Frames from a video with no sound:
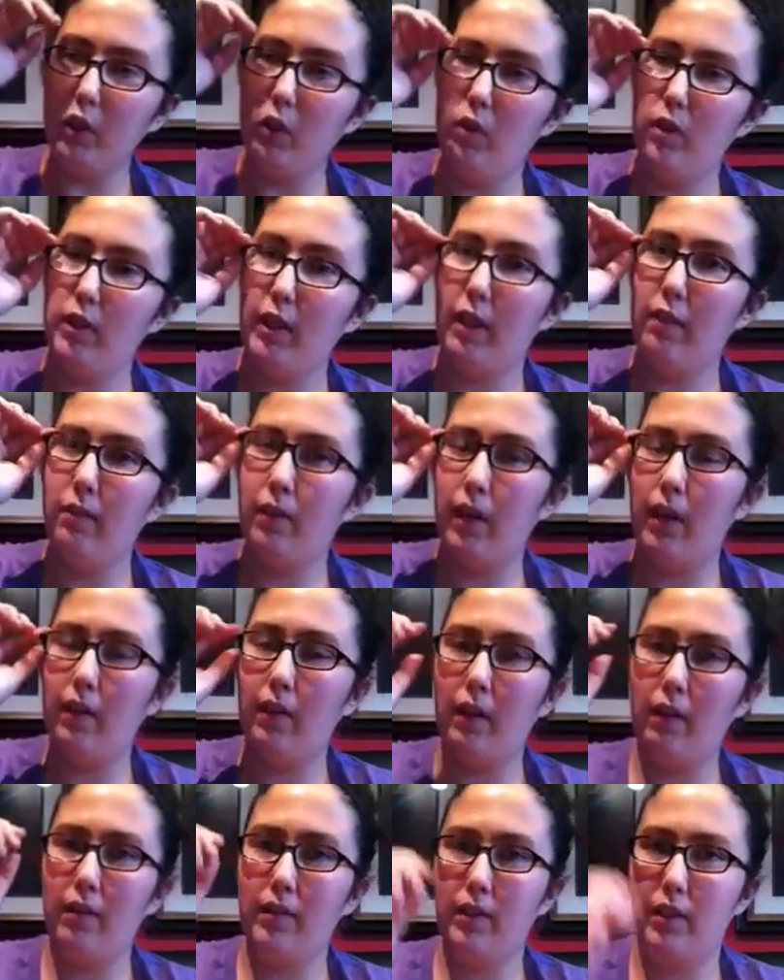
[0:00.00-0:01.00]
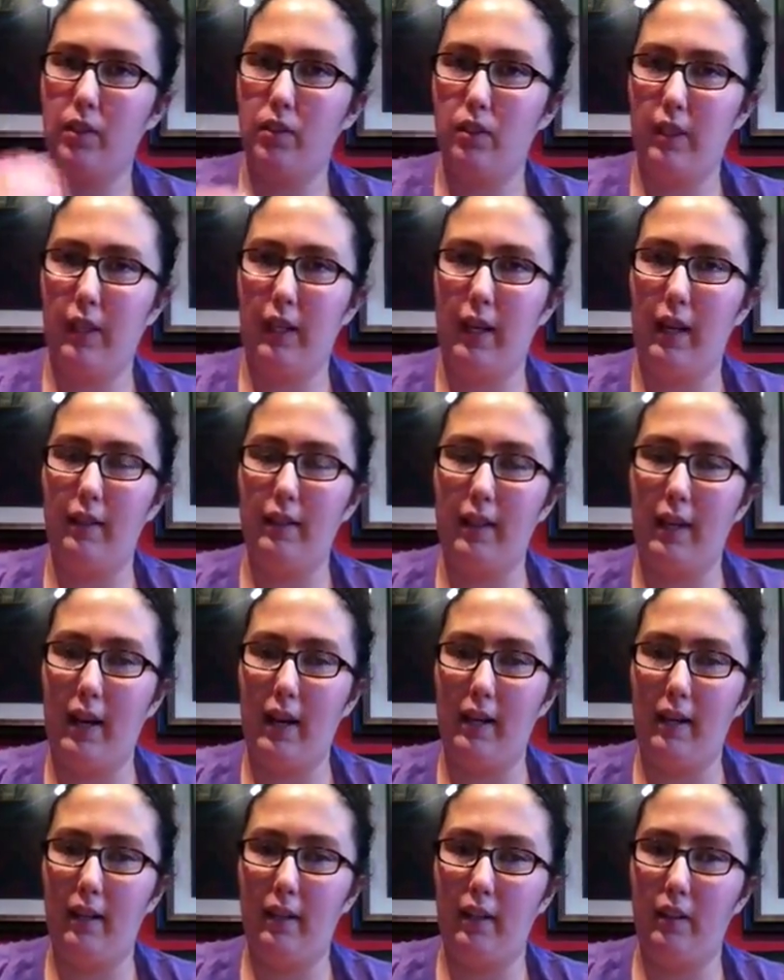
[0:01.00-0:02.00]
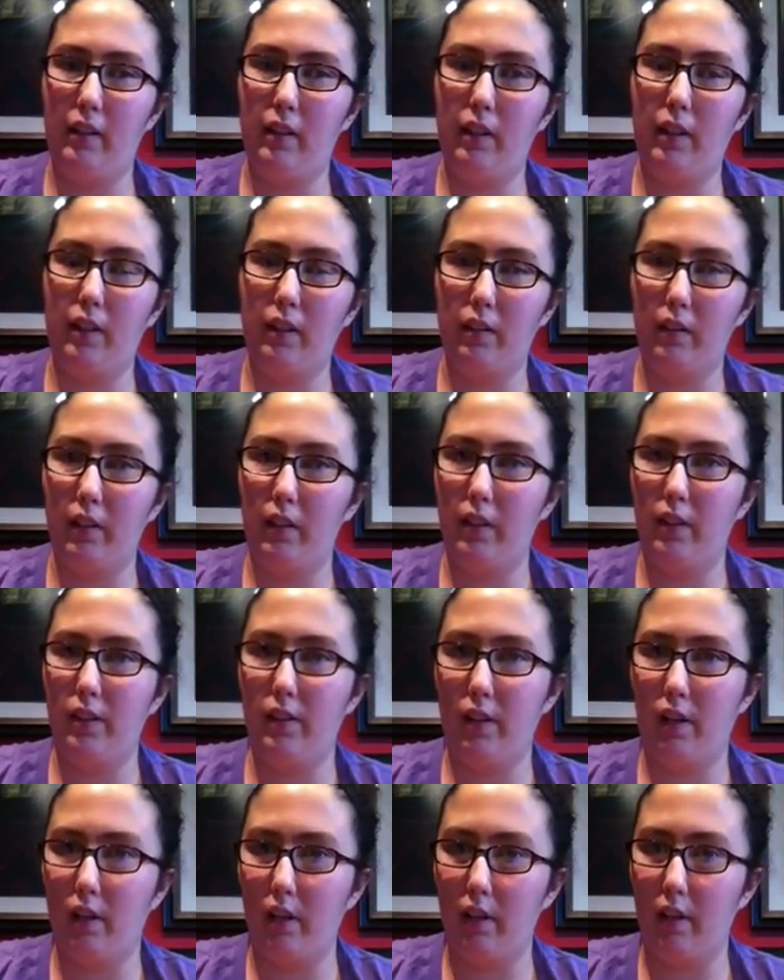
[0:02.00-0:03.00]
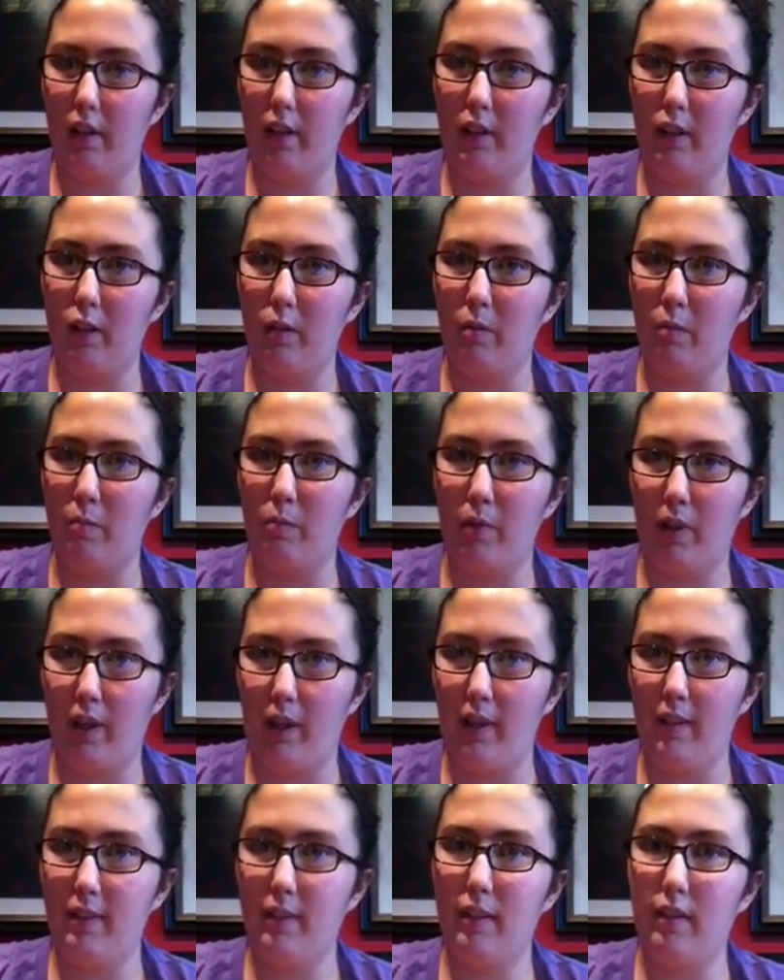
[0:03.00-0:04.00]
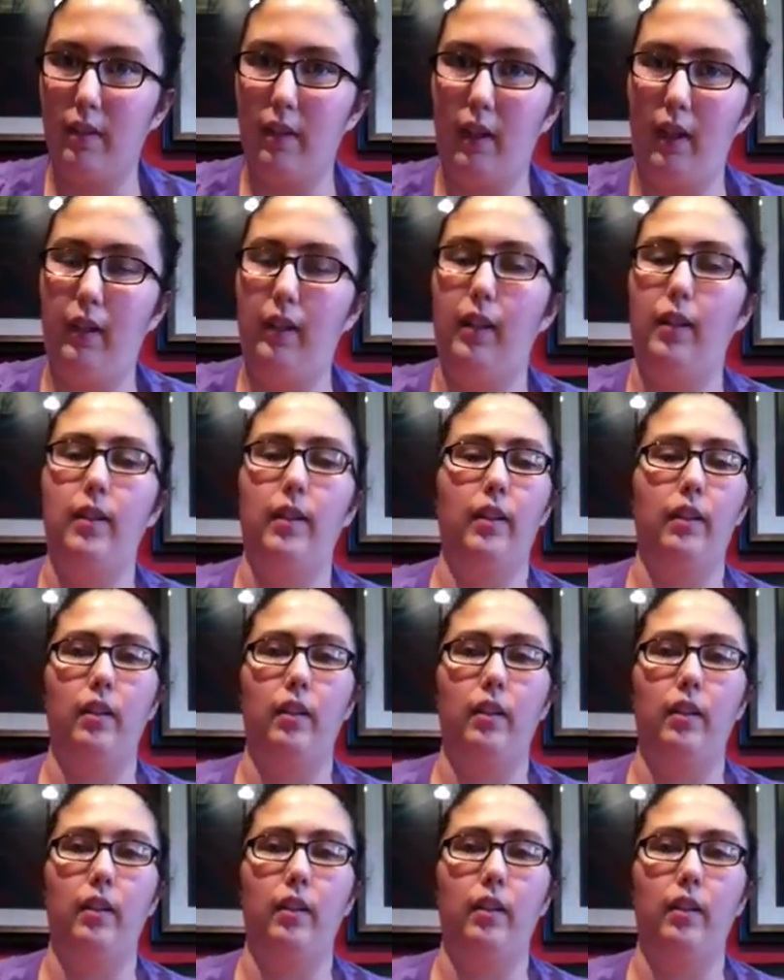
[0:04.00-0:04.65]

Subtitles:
which I thought that was interesting how they added in the courage, the heart, and the brains like they